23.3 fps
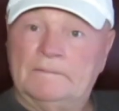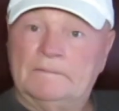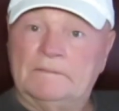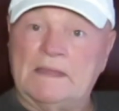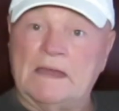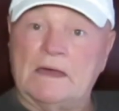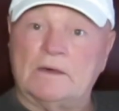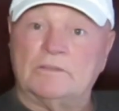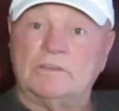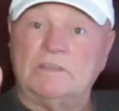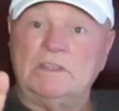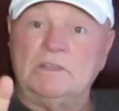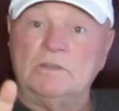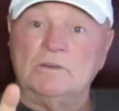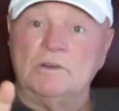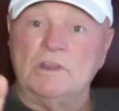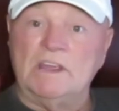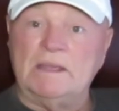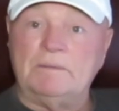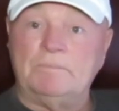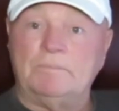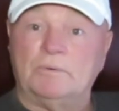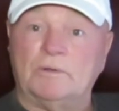Now, the
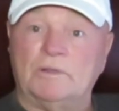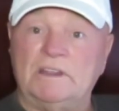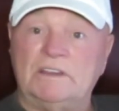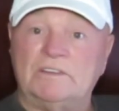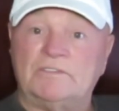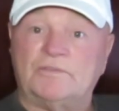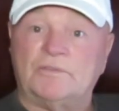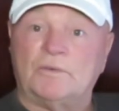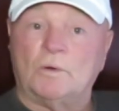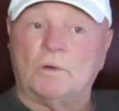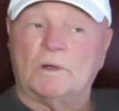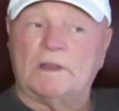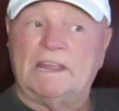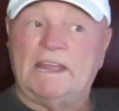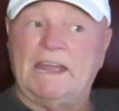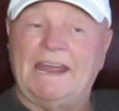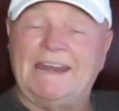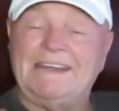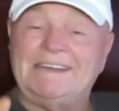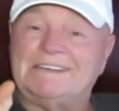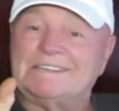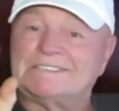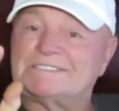Unique Breeze
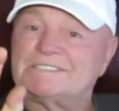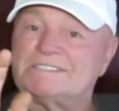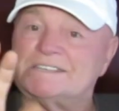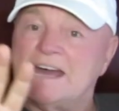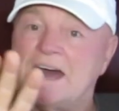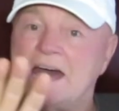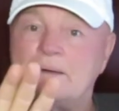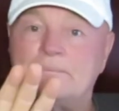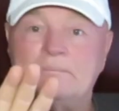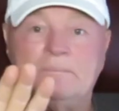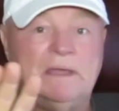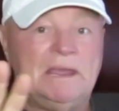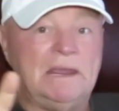4K does not